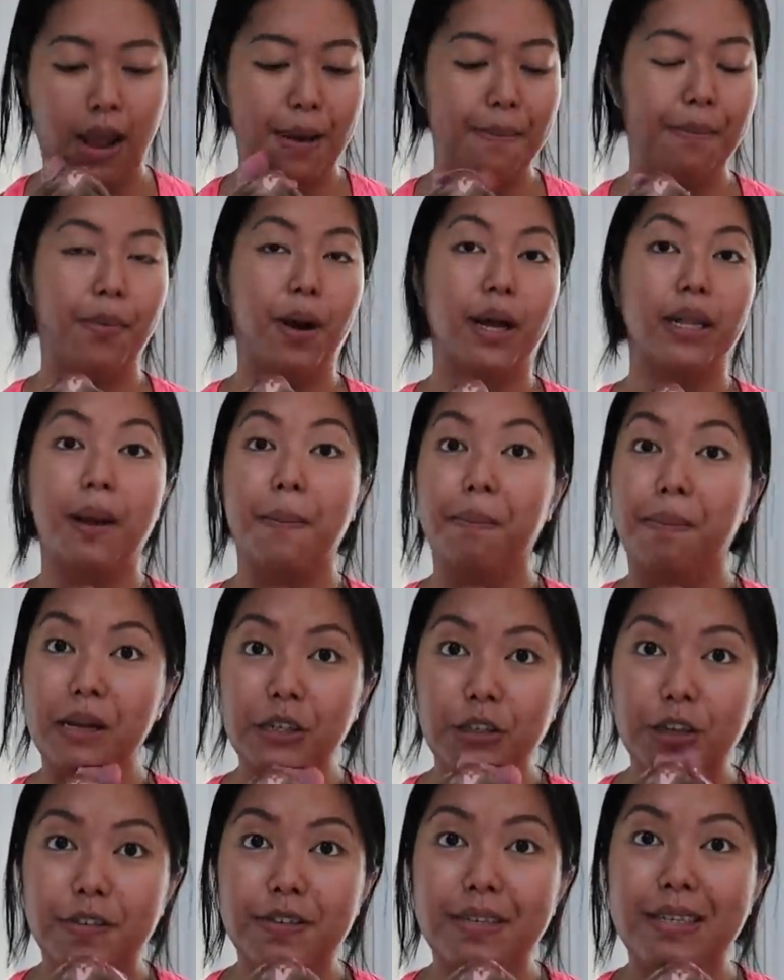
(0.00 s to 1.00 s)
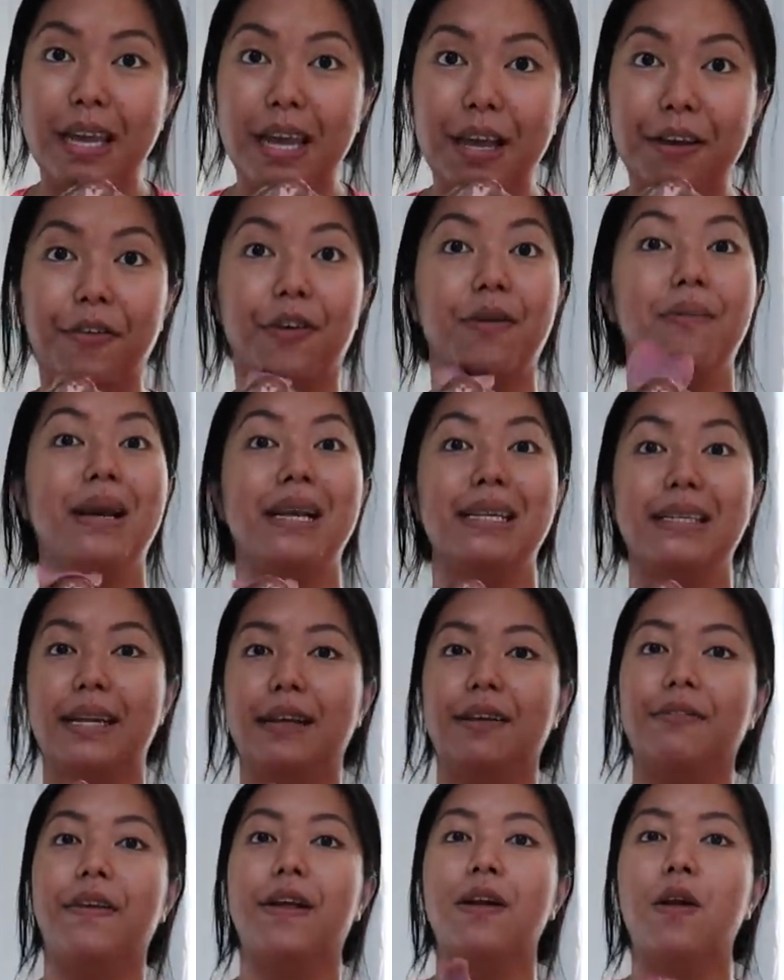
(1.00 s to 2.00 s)
I bought a bunch of steak for
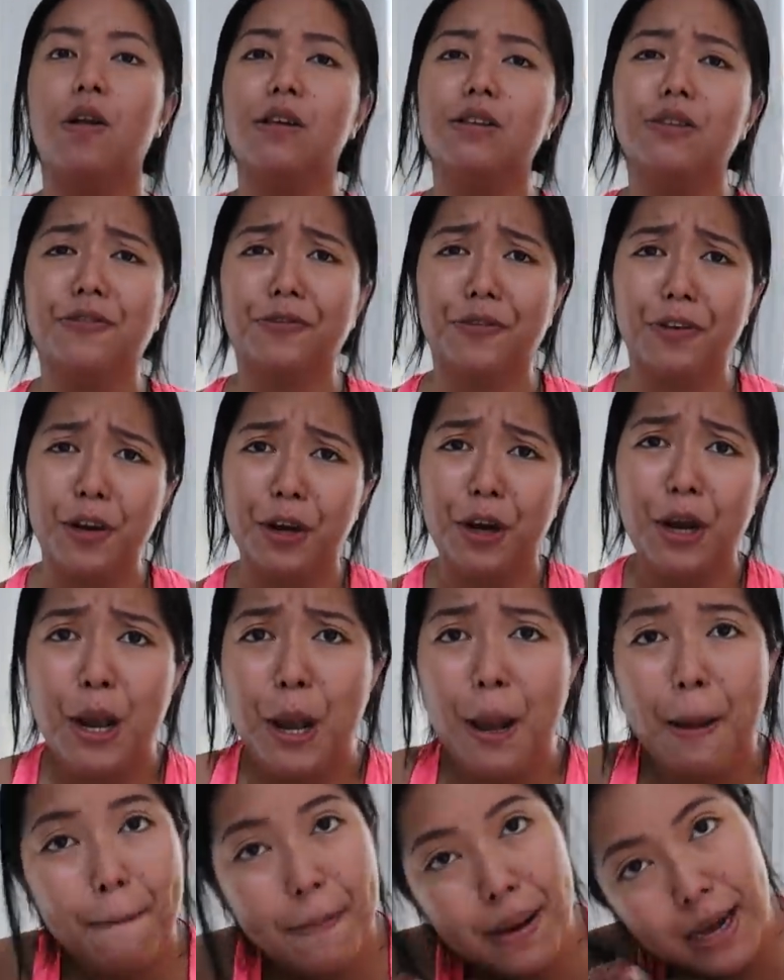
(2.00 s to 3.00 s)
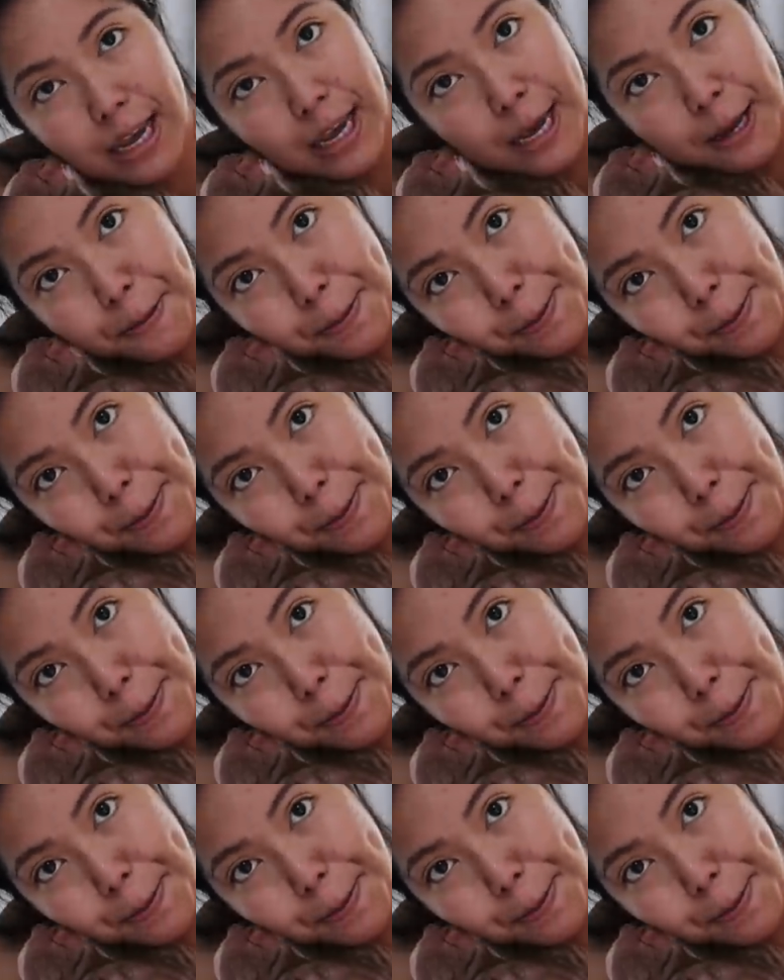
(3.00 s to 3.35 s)
myself and also for my